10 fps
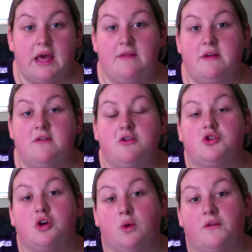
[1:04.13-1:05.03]
and then
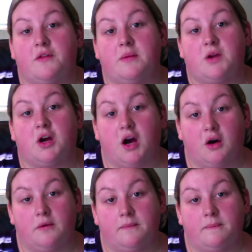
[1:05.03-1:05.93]
there's nowhere for them to
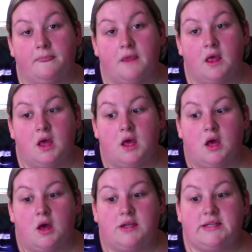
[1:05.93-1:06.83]
go.
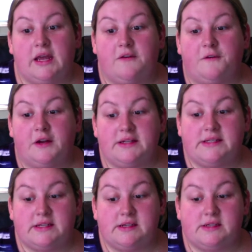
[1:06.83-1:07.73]
Take, for
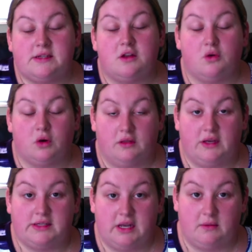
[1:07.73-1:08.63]
instance, the
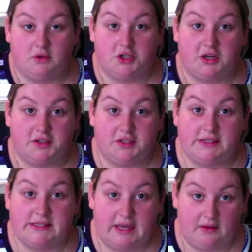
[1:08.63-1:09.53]
Northeast Animal Shelter in
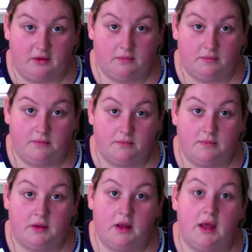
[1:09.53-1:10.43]
Salem.
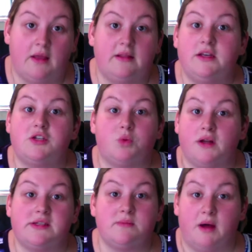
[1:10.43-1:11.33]
At least
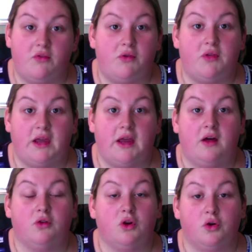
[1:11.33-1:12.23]
once a month, they get
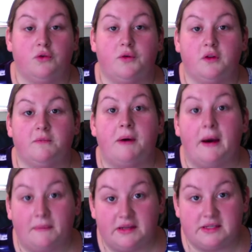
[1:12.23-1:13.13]
a load full of
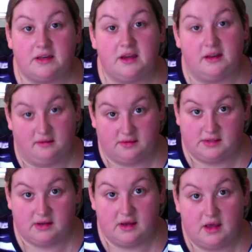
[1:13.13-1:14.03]
puppies and
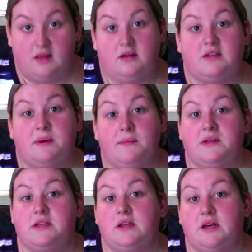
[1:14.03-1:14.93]
kittens. These
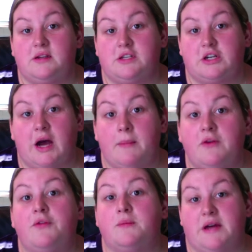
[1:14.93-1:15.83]
puppies and kittens are
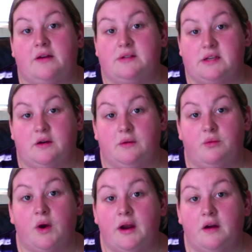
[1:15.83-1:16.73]
coming from down south,
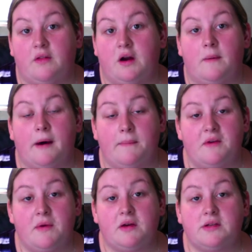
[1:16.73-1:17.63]
where there are puppy
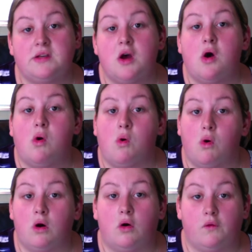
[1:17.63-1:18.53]
mills
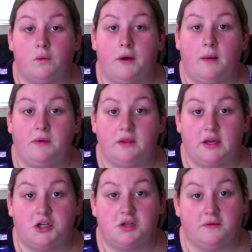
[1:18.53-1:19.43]
or
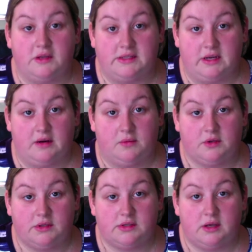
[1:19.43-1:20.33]
overpopulation of these
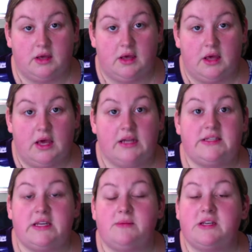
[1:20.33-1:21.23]
animals. It
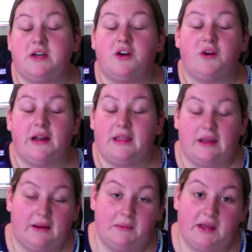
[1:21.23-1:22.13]
seems like a great
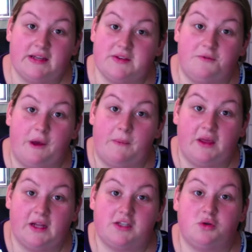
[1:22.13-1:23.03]
thing because a family
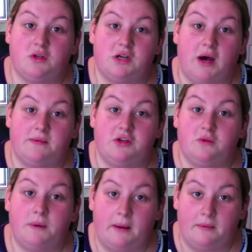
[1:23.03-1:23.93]
gets to adopt a
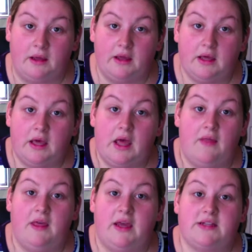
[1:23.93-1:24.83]
new puppy,
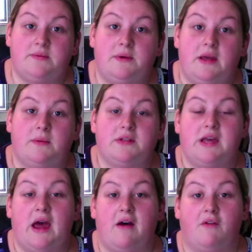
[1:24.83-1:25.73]
and they get to be able
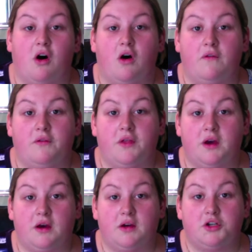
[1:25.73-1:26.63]
to have all of
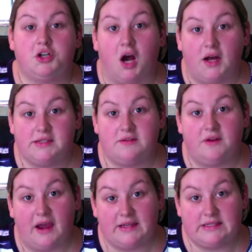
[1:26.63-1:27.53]
the shots and
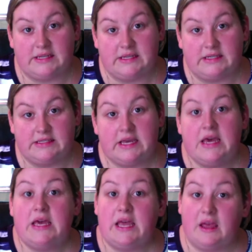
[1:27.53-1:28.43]
vaccines
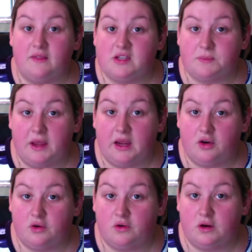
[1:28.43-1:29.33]
and the spaying
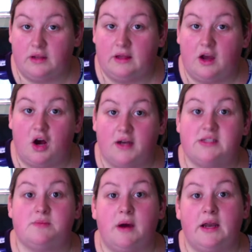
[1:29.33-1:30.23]
and neutering that
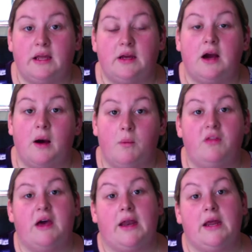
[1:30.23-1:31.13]
costs money come
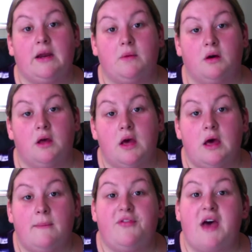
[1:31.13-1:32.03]
with that animal.
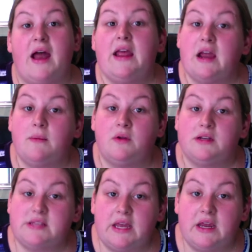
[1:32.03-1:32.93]
But that animal
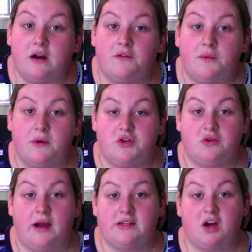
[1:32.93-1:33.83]
is here from a
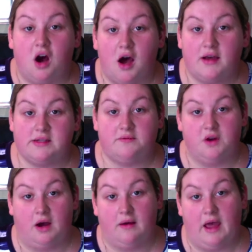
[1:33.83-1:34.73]
direct cause of
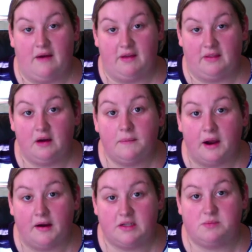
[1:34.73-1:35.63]
not having their
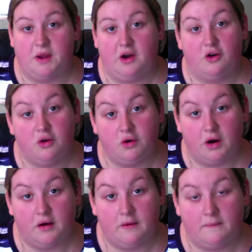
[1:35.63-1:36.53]
parents spayed or neutered.